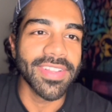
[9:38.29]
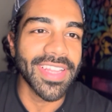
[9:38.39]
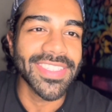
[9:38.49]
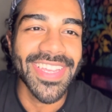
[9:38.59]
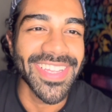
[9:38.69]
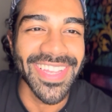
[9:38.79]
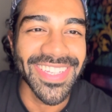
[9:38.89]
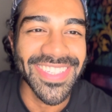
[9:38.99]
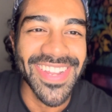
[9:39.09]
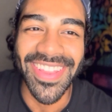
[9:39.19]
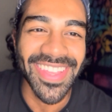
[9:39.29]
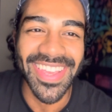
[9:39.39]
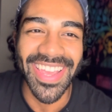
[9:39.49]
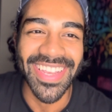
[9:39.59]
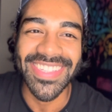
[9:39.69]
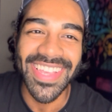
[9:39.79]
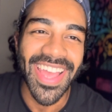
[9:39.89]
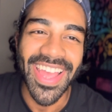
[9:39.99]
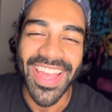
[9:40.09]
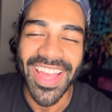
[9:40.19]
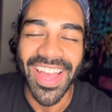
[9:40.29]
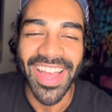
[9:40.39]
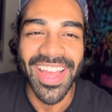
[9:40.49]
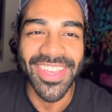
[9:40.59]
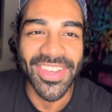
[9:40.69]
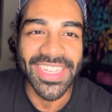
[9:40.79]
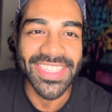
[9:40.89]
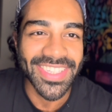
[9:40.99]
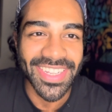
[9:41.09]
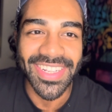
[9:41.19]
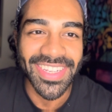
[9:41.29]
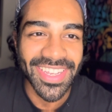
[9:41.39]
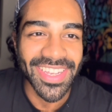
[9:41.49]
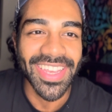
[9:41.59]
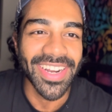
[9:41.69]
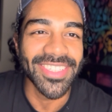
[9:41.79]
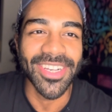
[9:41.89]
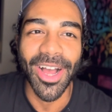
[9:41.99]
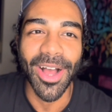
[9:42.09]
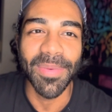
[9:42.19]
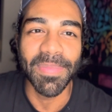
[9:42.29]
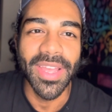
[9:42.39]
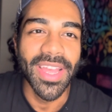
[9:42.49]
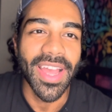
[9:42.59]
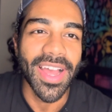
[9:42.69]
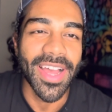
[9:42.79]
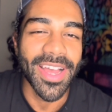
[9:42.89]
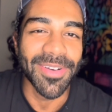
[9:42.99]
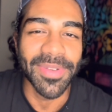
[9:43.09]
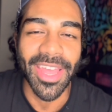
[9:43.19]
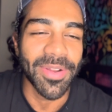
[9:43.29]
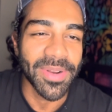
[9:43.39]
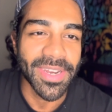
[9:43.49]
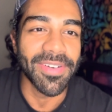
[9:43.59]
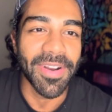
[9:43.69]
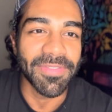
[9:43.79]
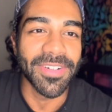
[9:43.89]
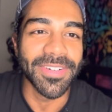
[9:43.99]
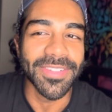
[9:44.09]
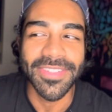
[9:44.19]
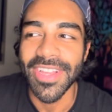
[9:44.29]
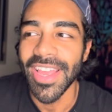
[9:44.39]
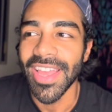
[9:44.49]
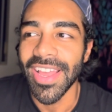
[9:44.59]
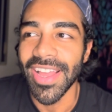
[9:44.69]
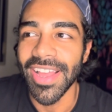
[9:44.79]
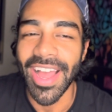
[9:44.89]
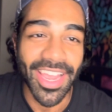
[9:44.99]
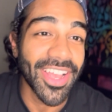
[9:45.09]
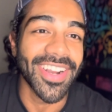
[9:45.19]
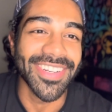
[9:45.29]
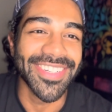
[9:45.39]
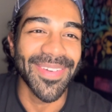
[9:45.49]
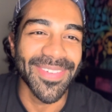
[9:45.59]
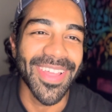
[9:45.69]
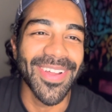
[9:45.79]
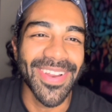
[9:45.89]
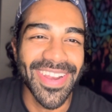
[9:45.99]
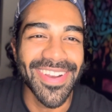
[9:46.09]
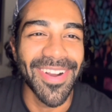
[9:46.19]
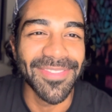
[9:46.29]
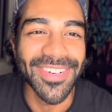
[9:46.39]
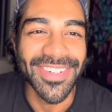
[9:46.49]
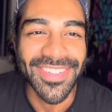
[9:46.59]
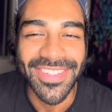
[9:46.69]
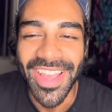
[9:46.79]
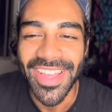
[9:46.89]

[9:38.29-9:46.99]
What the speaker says: That's not the case. You can still get a job without any refers. I got a job without any refers.